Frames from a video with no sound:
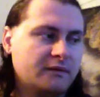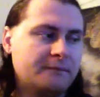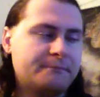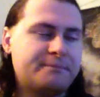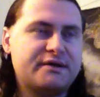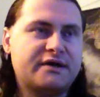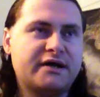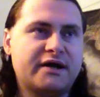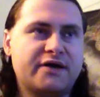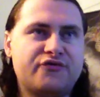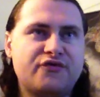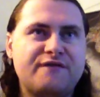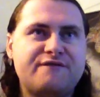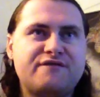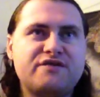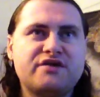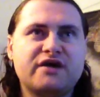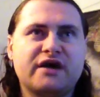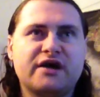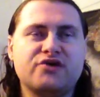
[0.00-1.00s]
because if
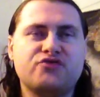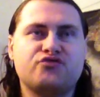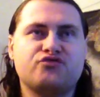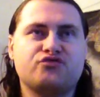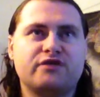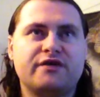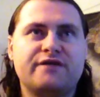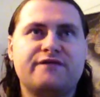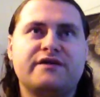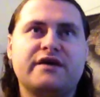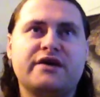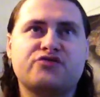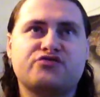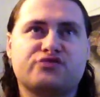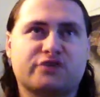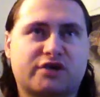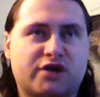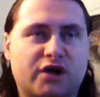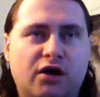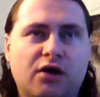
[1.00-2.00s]
you guys if you guys
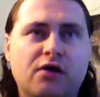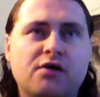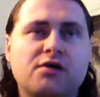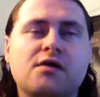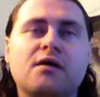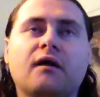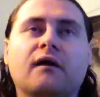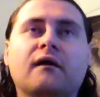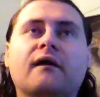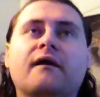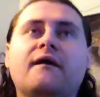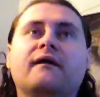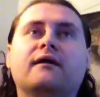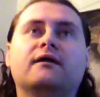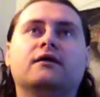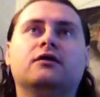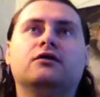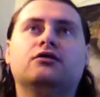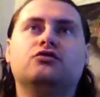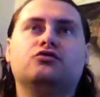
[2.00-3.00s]
recall,
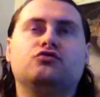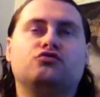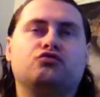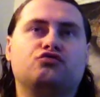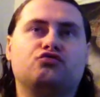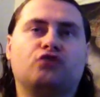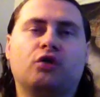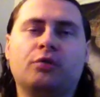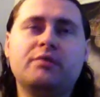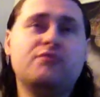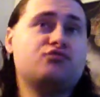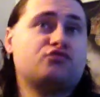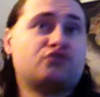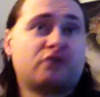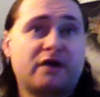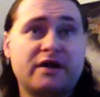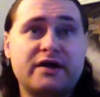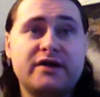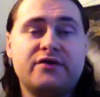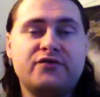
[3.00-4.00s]
Roman
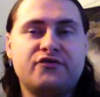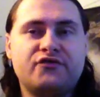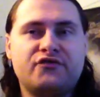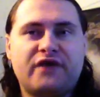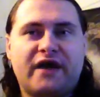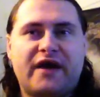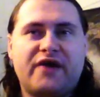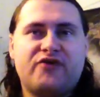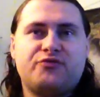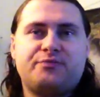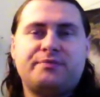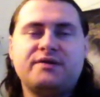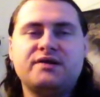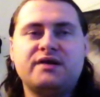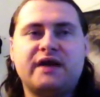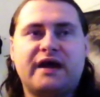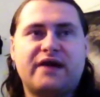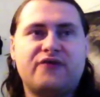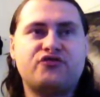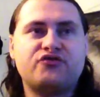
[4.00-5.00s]
Reigns has been
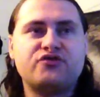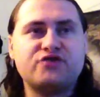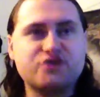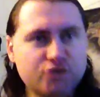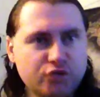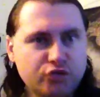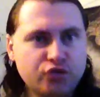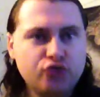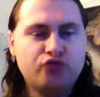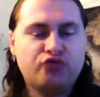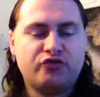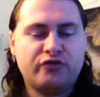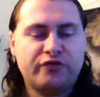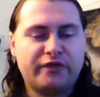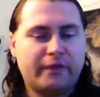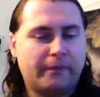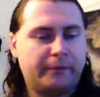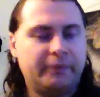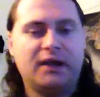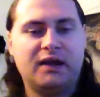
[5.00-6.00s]
has used
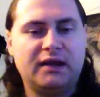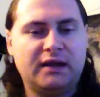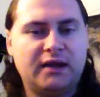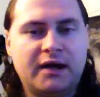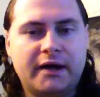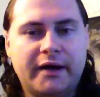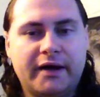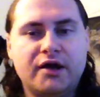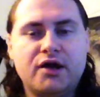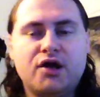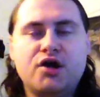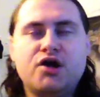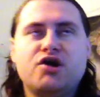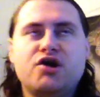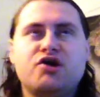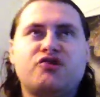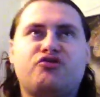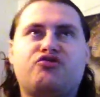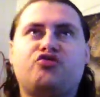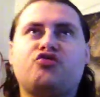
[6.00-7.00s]
the bloodline
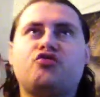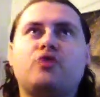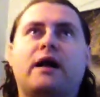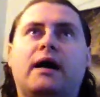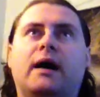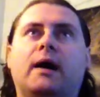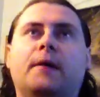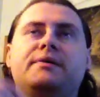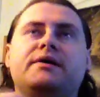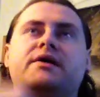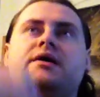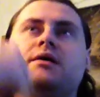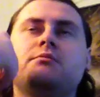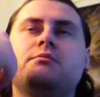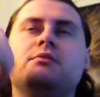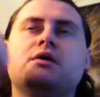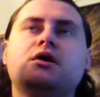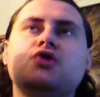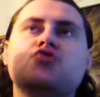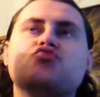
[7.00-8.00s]
to help
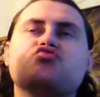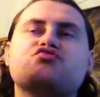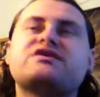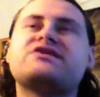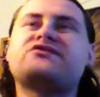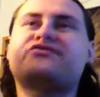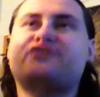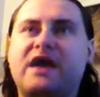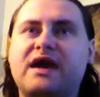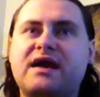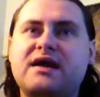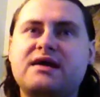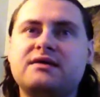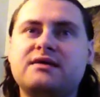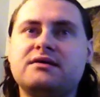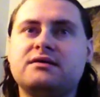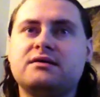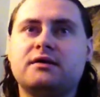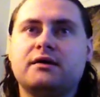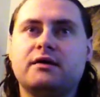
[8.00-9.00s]
him
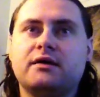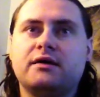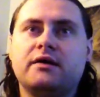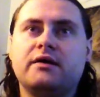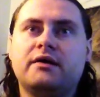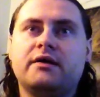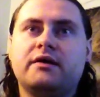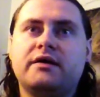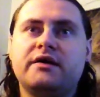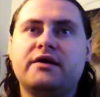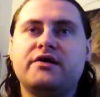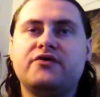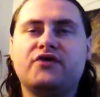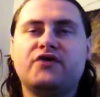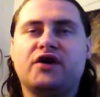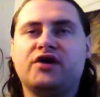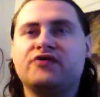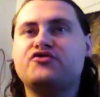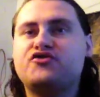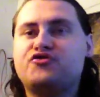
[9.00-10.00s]
retain his
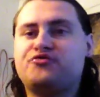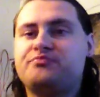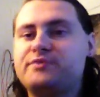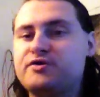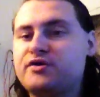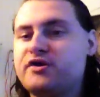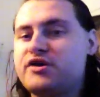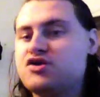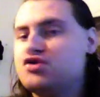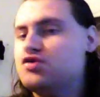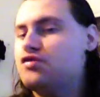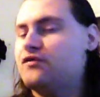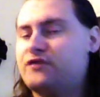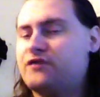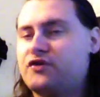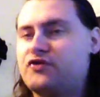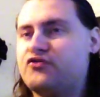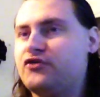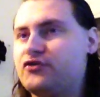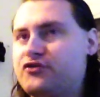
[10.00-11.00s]
undisputed
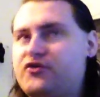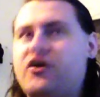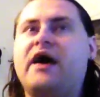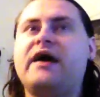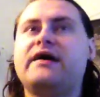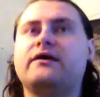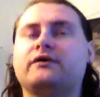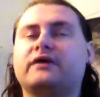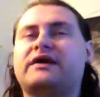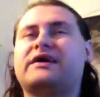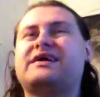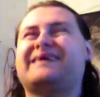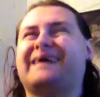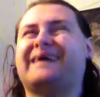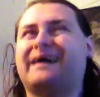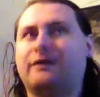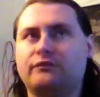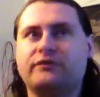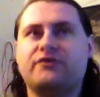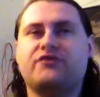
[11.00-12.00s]
universal title
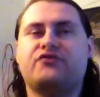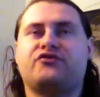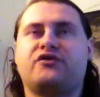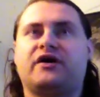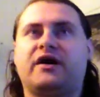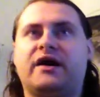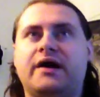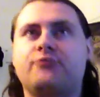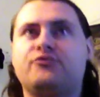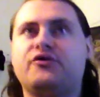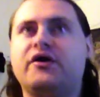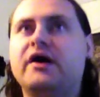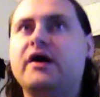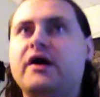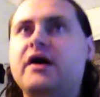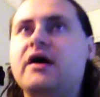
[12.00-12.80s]
countless times